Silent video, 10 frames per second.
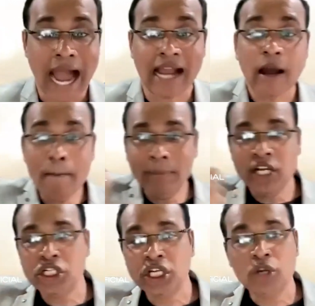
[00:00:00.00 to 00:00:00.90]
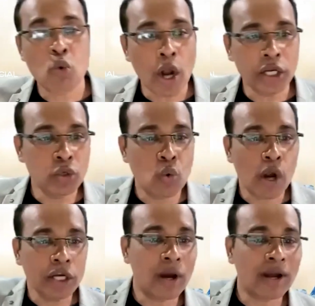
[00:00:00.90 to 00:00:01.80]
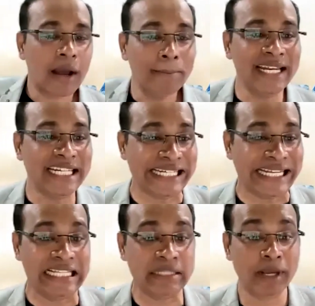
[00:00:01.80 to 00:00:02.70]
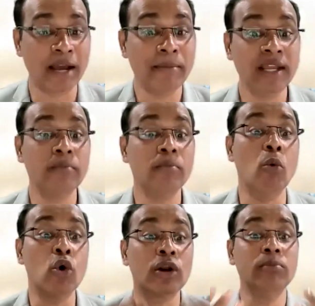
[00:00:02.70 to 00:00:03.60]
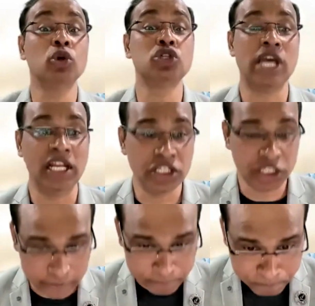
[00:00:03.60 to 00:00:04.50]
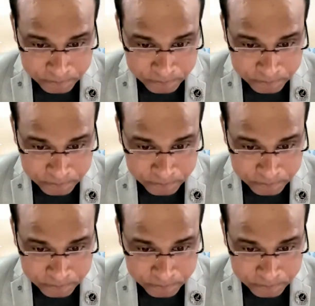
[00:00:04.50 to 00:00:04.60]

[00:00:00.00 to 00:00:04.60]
accomplishing what you want to accomplish is becoming more and more challenging.